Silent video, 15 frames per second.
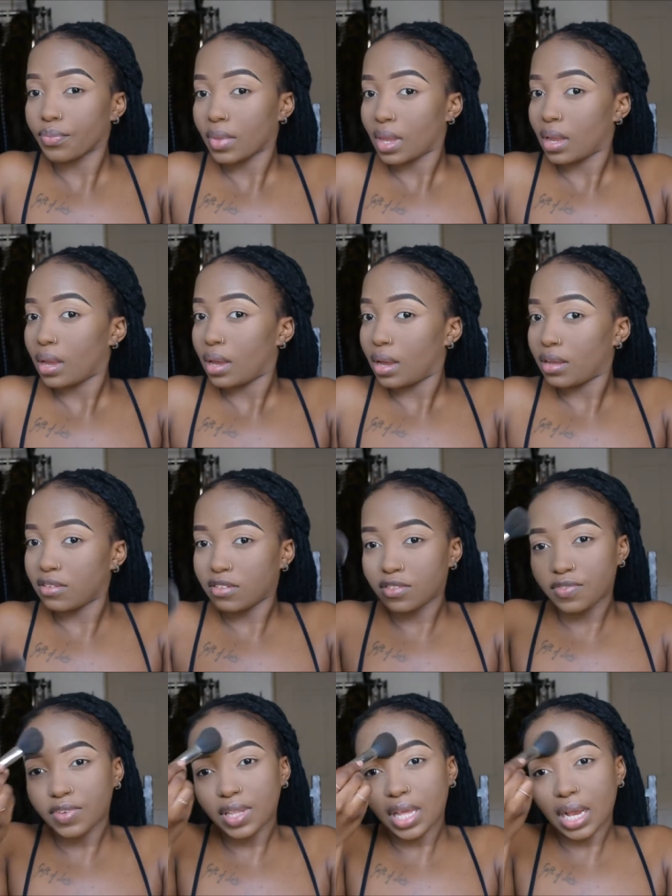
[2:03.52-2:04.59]
I just
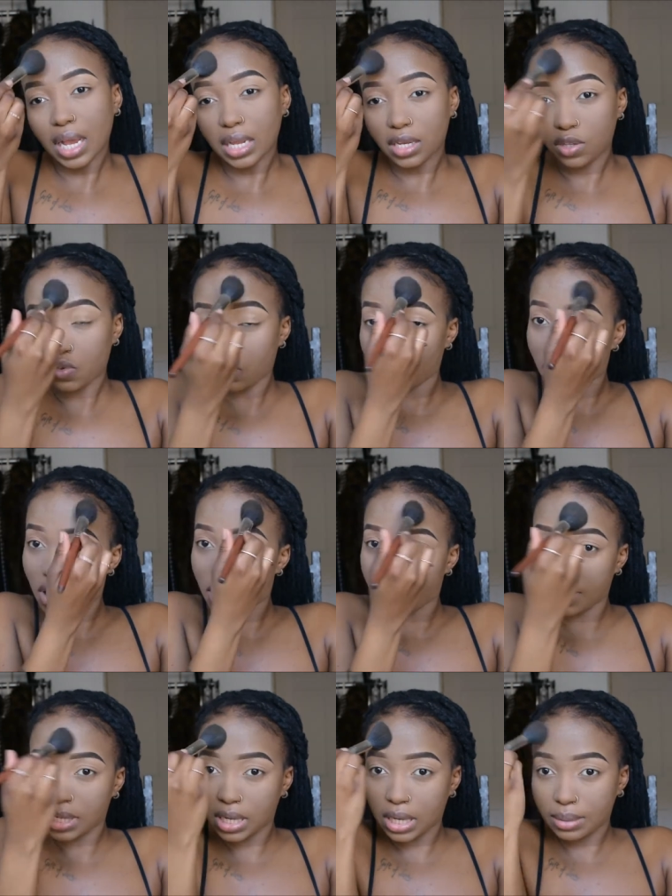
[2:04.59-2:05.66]
feel like I need to
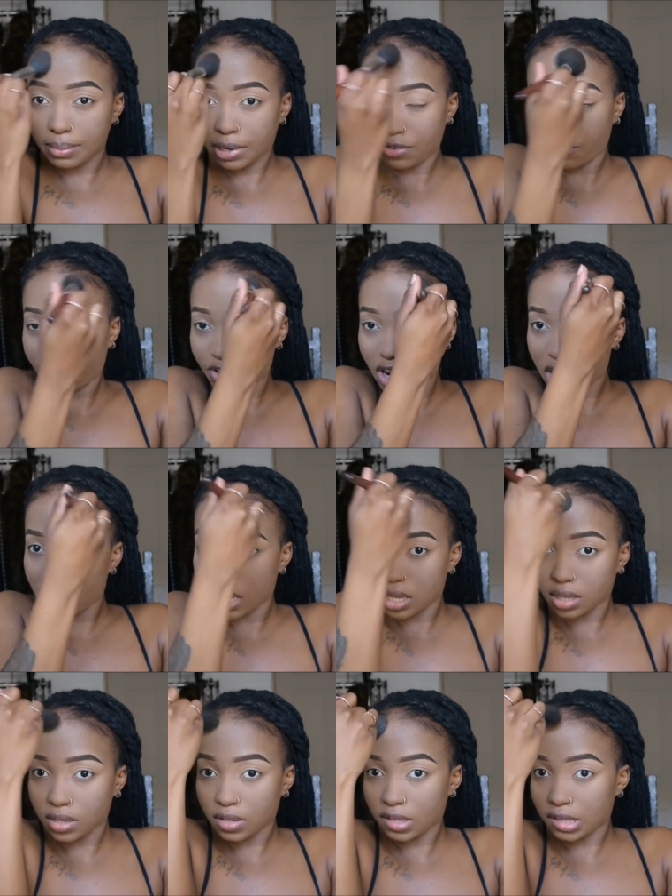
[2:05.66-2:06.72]
accommodate my
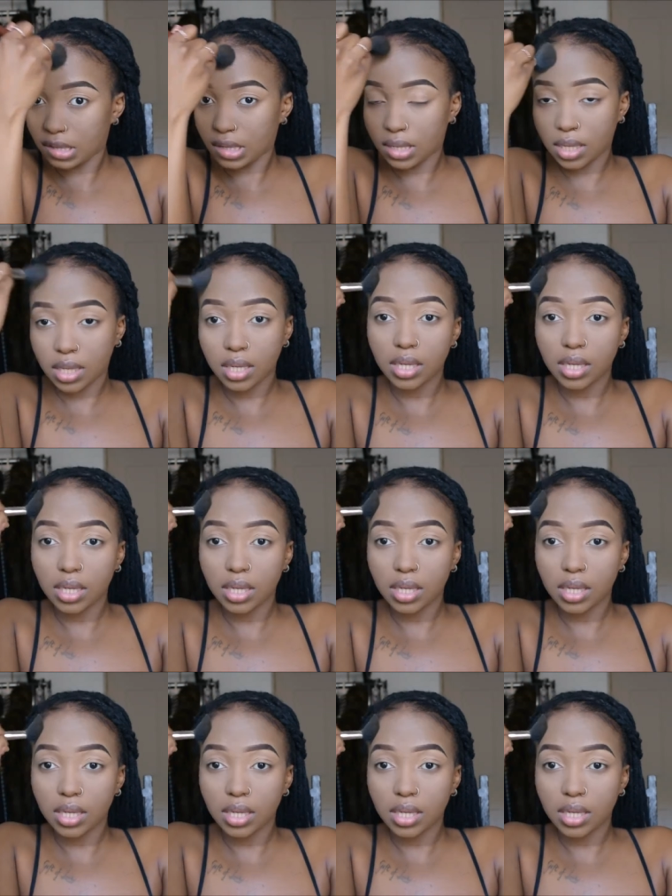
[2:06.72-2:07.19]
friends,